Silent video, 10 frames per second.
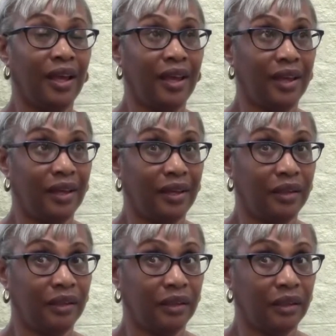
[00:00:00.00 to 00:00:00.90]

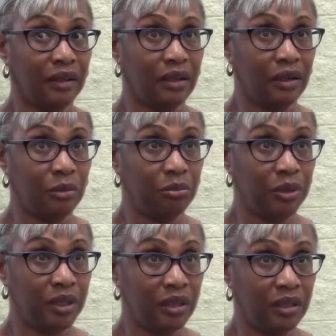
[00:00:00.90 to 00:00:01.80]
And,
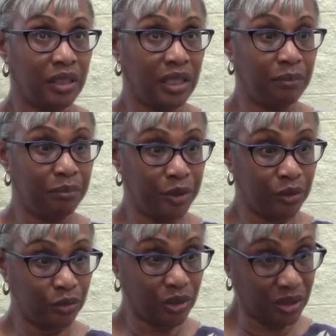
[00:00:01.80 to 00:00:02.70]
but they
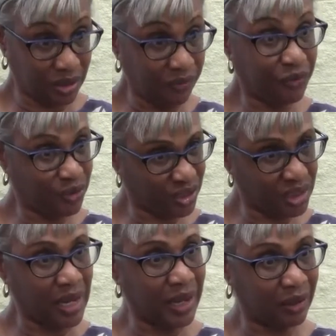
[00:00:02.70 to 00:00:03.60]
built a different
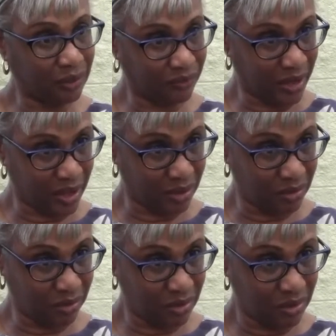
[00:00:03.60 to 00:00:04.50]
style of
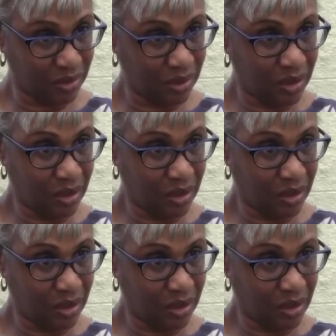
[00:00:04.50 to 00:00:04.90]
house,